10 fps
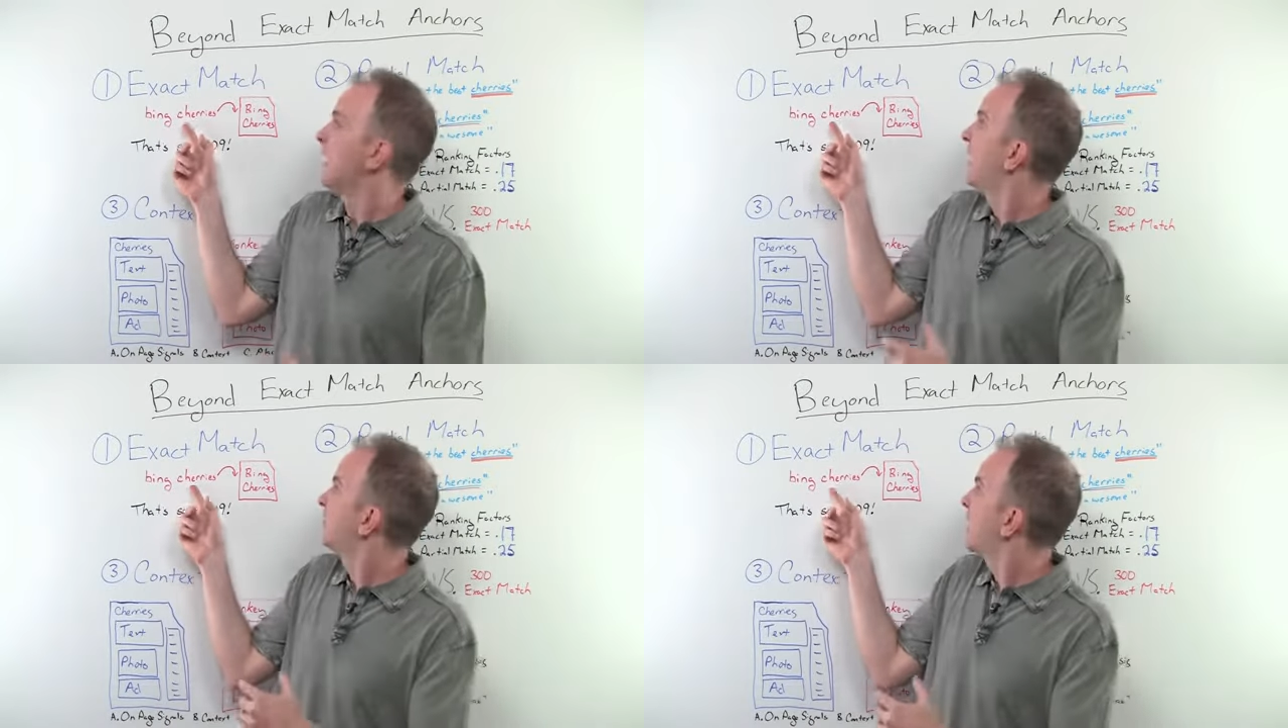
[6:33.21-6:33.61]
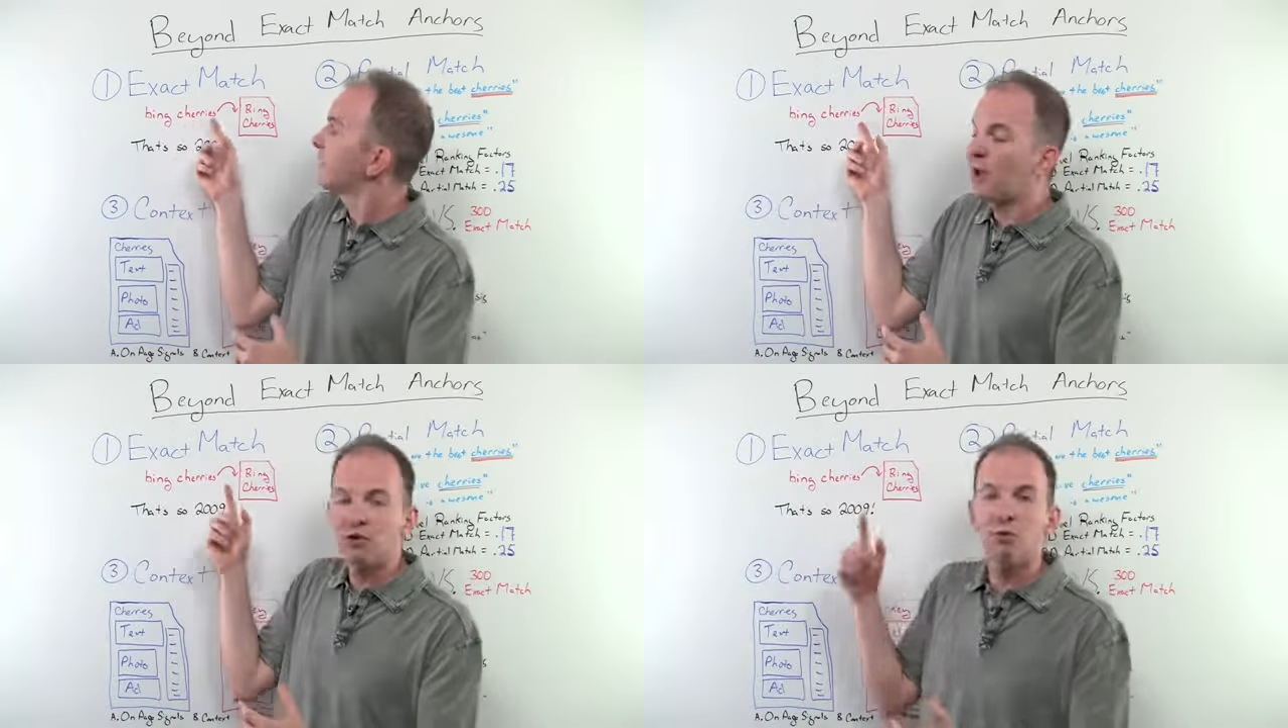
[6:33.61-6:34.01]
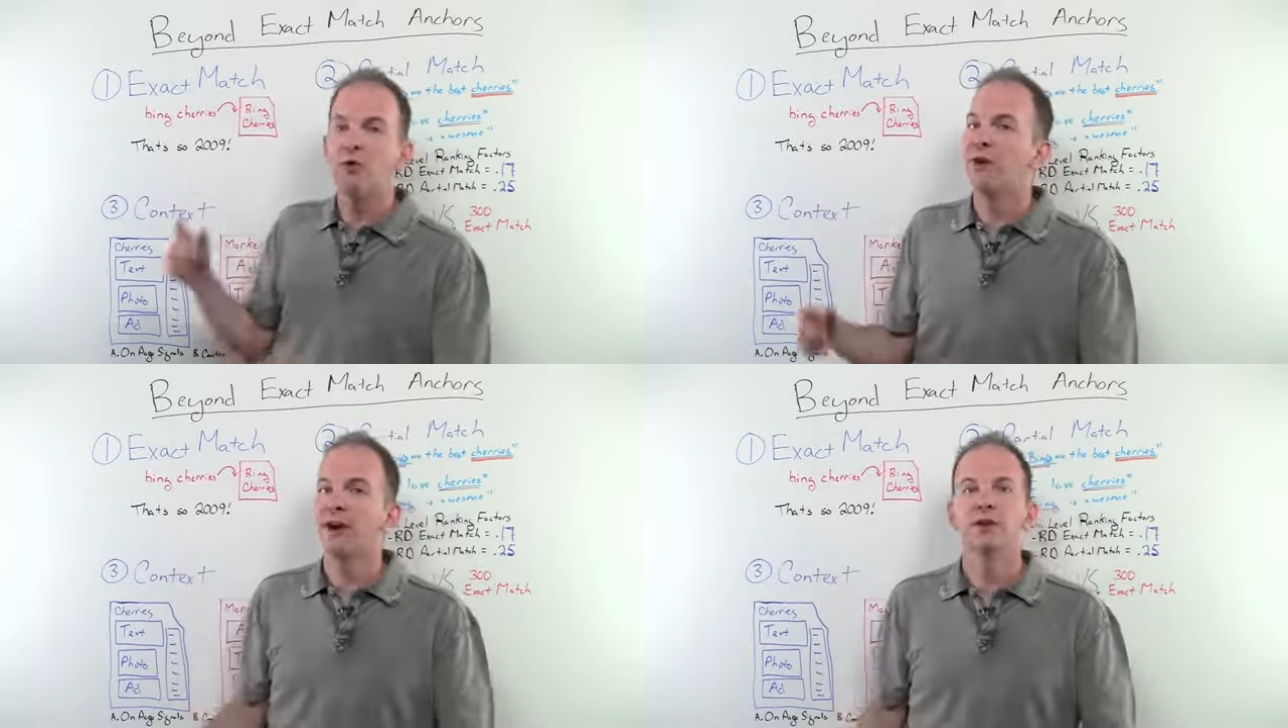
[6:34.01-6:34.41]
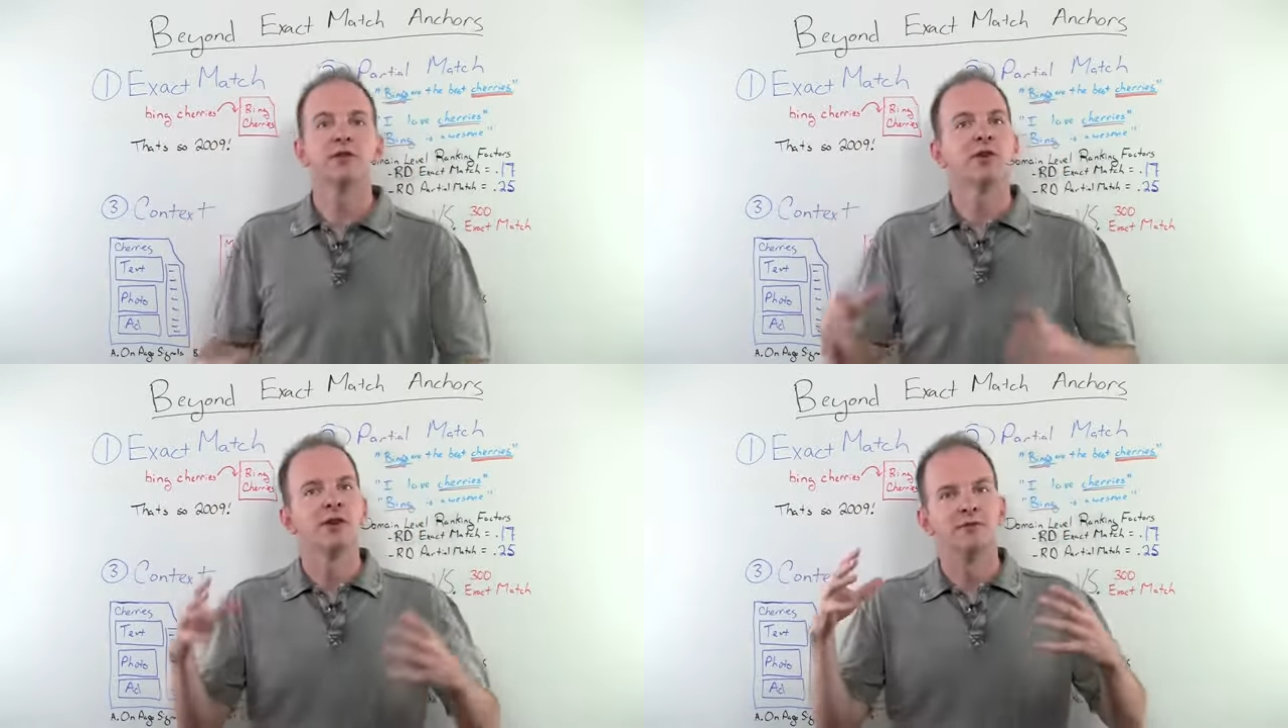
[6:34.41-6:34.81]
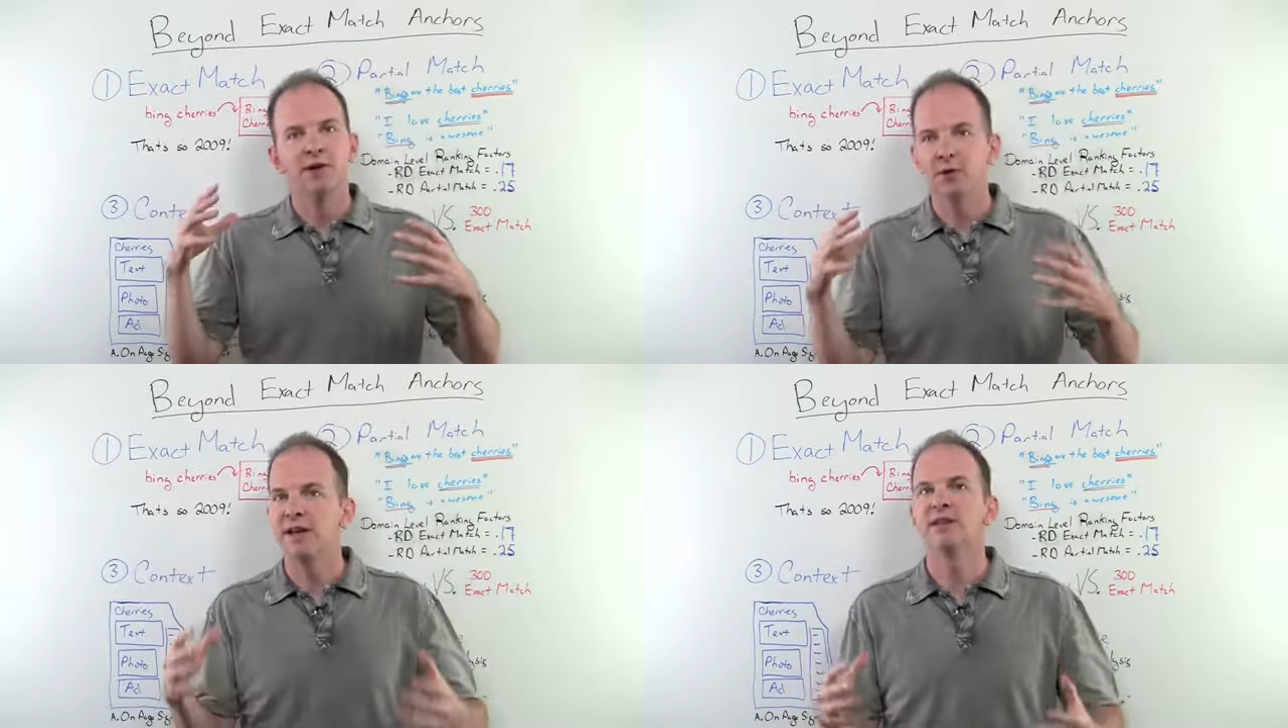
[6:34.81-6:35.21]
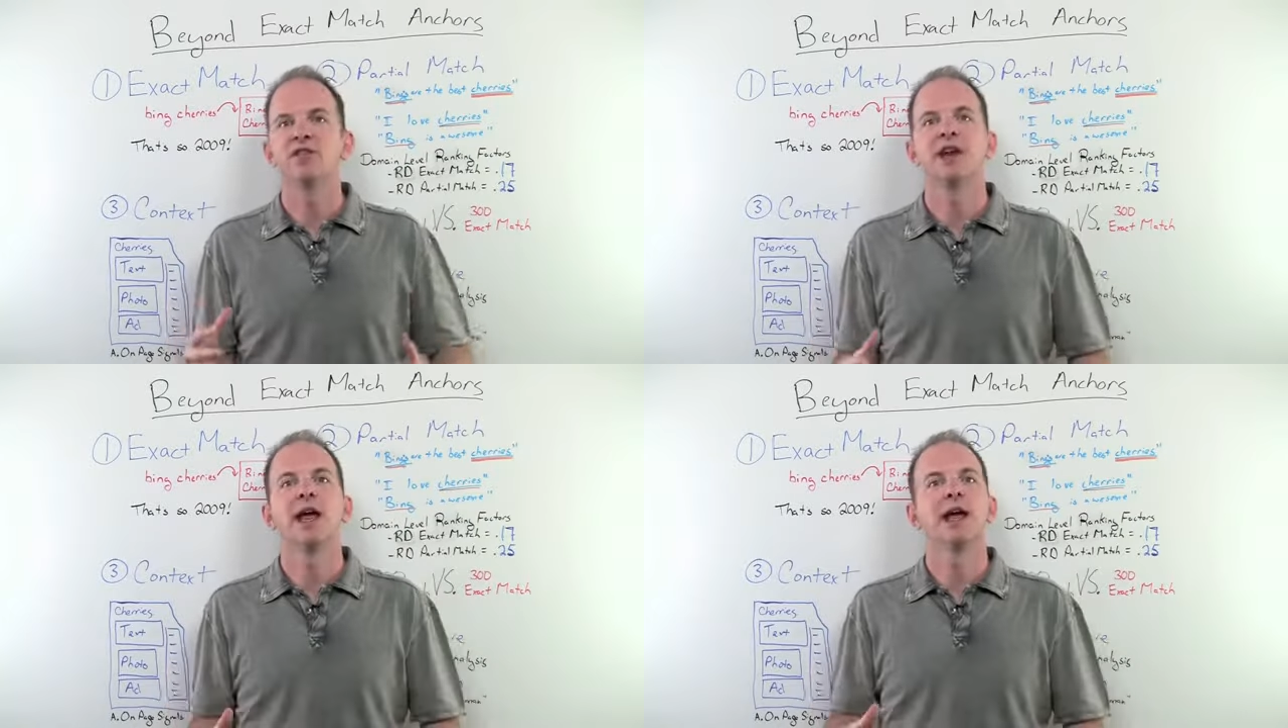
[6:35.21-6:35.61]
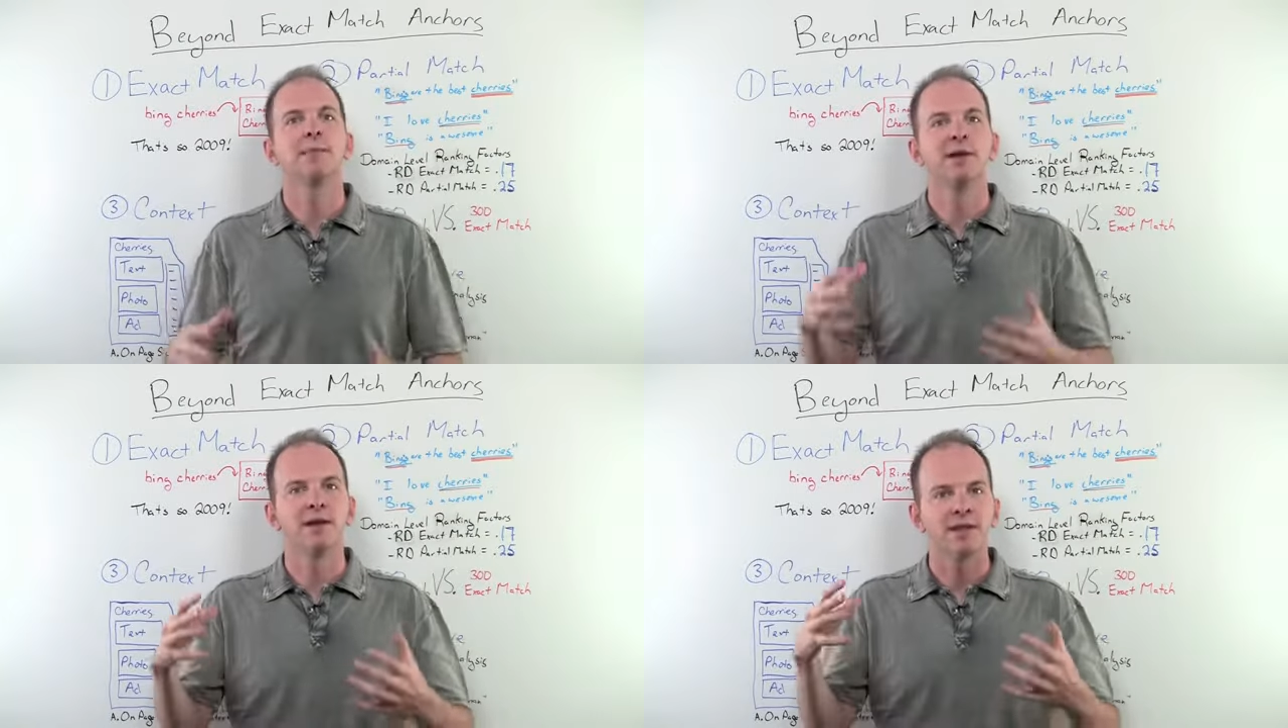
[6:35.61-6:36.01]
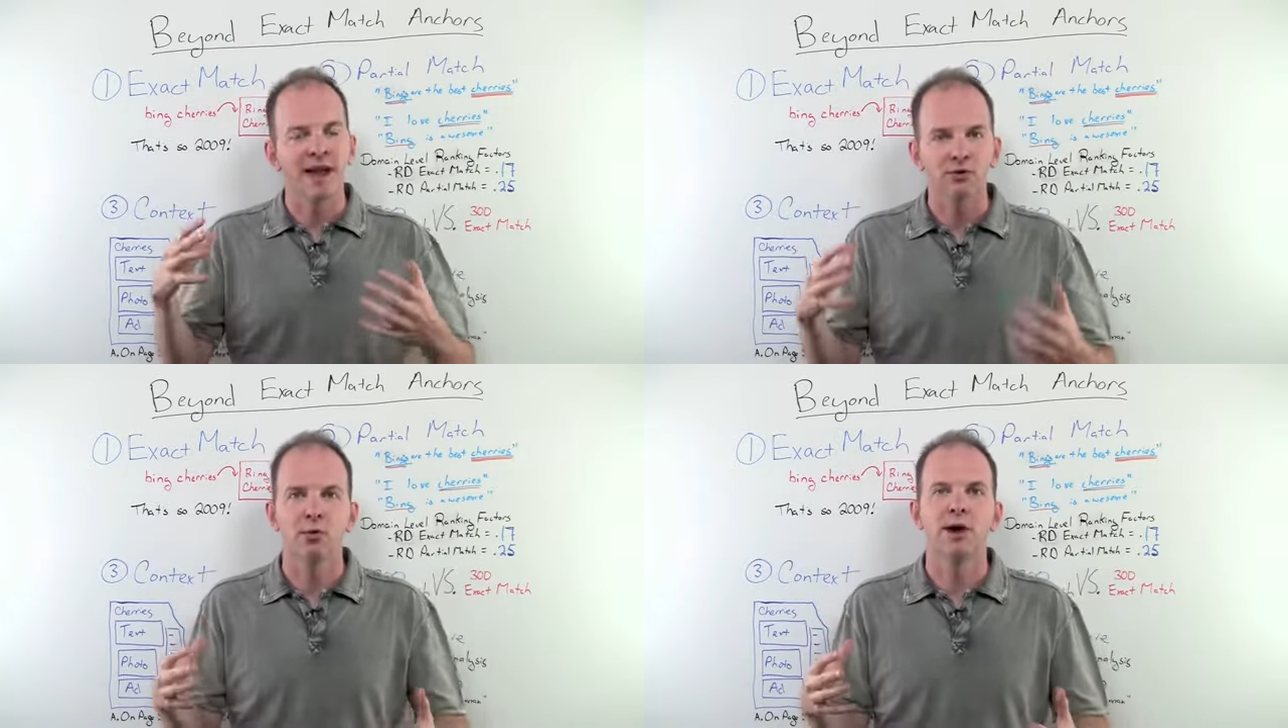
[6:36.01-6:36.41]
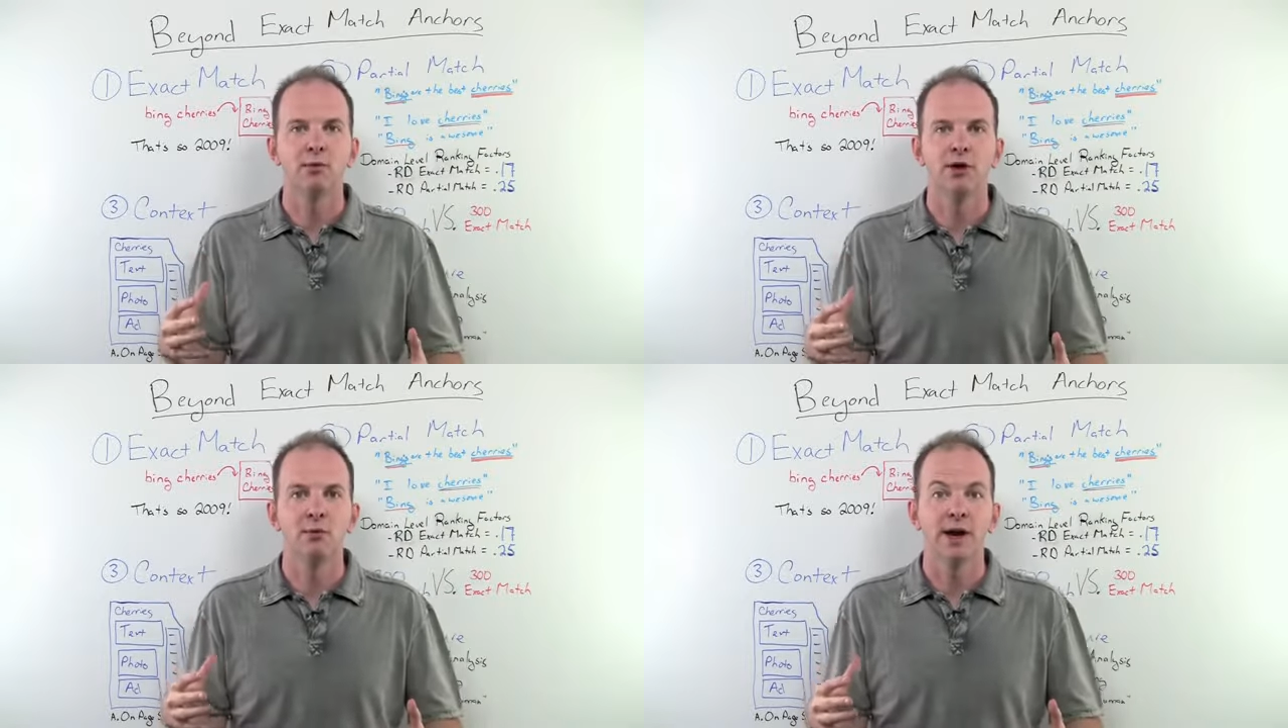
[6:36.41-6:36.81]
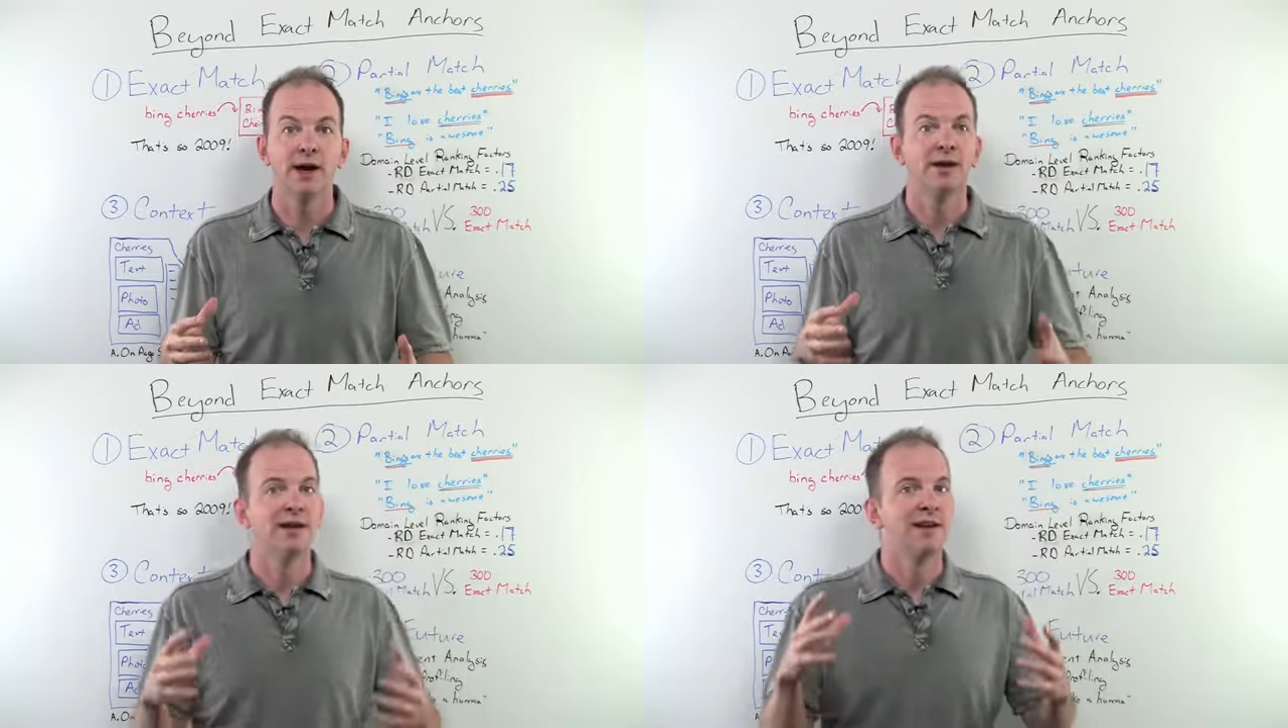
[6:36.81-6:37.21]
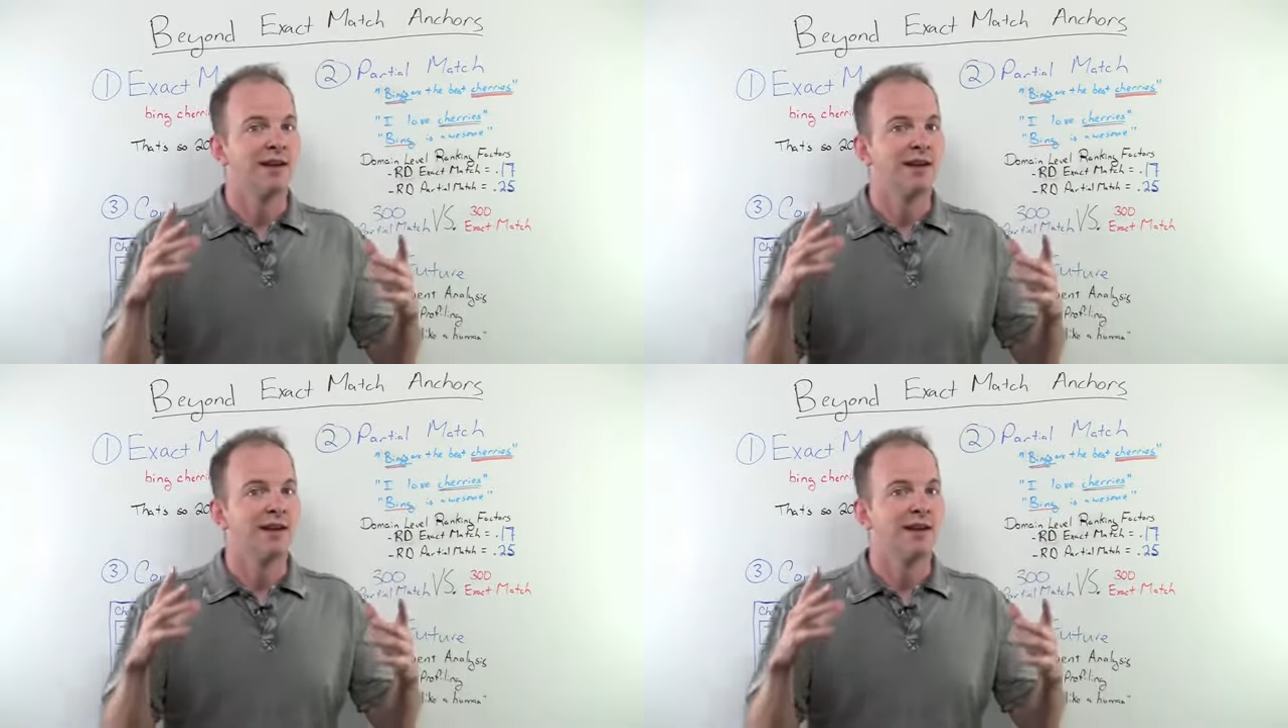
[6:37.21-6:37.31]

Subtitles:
Exact match profiles, very easy to game. That's why it went away.